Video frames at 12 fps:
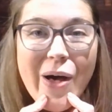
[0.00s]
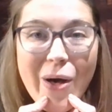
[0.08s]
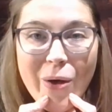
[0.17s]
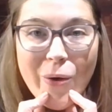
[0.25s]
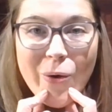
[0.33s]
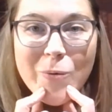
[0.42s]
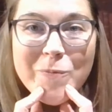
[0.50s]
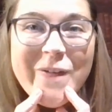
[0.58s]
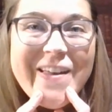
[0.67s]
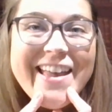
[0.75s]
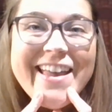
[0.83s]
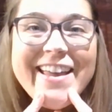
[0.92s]

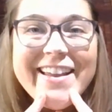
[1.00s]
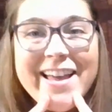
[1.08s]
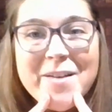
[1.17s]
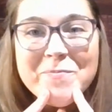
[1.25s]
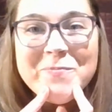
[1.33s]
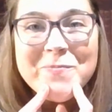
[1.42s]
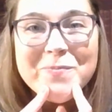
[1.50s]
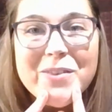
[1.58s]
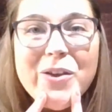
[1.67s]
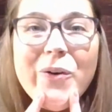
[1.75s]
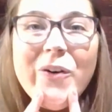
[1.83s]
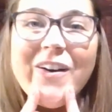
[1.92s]
Open up
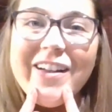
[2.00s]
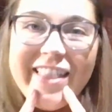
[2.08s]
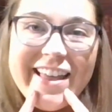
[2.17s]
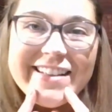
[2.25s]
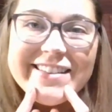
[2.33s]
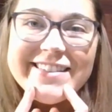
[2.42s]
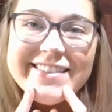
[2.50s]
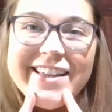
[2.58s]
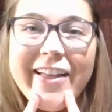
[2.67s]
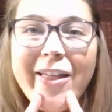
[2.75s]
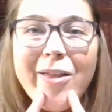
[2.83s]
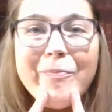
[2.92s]
your
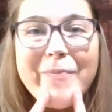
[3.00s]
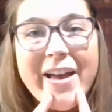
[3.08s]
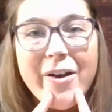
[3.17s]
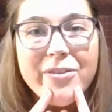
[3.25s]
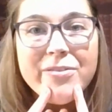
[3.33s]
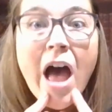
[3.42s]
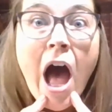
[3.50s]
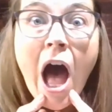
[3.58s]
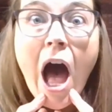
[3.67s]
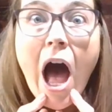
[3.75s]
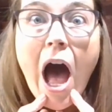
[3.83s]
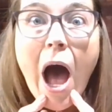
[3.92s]
little mouth,
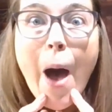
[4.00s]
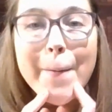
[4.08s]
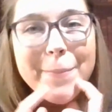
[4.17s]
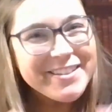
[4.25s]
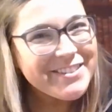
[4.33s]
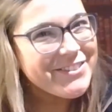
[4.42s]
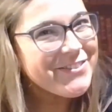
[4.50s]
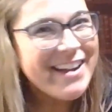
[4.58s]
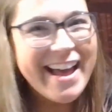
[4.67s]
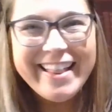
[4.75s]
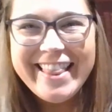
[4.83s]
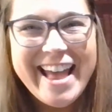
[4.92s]
but do
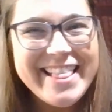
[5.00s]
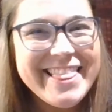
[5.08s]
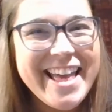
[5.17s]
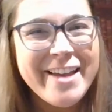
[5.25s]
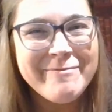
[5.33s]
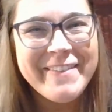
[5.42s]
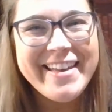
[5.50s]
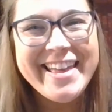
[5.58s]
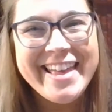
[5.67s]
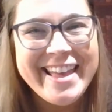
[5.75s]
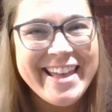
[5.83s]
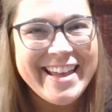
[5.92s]
not let them
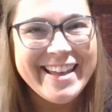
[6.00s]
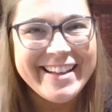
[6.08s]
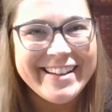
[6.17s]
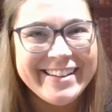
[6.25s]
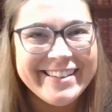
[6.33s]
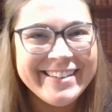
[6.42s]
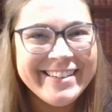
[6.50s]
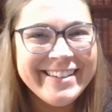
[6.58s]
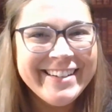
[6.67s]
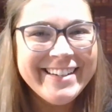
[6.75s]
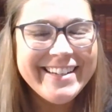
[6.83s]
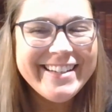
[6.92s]
in.
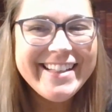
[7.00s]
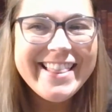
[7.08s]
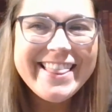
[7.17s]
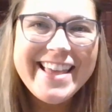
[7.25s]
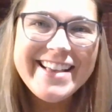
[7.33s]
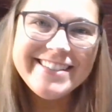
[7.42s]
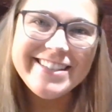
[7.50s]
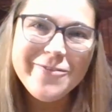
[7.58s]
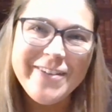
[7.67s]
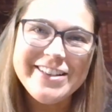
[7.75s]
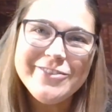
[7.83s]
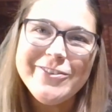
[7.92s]
Thanks so
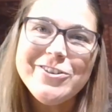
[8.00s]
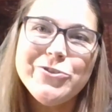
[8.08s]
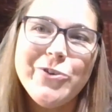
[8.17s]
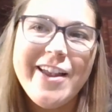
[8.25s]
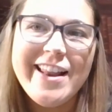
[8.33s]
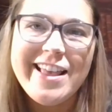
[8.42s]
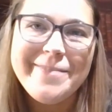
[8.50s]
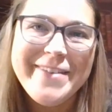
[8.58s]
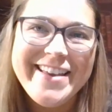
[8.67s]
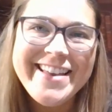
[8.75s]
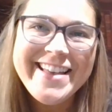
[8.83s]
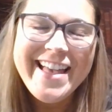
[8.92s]
much for joining
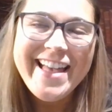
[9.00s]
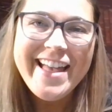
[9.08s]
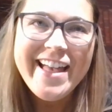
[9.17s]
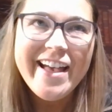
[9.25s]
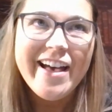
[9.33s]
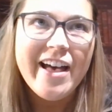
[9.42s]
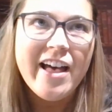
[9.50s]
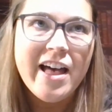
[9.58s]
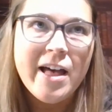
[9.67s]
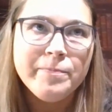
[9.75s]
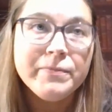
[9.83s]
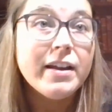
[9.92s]
me.
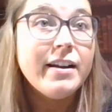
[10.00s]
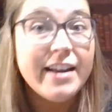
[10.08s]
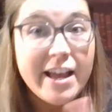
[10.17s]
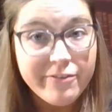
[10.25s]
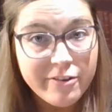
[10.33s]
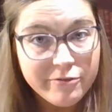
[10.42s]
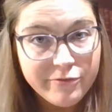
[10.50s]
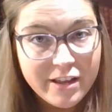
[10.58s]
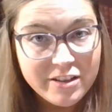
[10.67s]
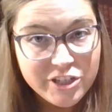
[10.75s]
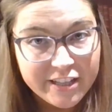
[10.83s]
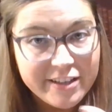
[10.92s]
Never
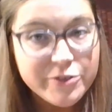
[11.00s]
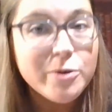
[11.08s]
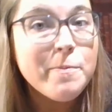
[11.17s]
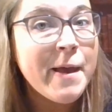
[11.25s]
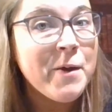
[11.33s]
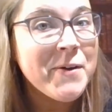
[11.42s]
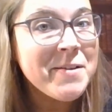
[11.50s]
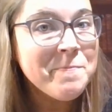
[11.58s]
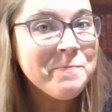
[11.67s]
feed chili to a penguin.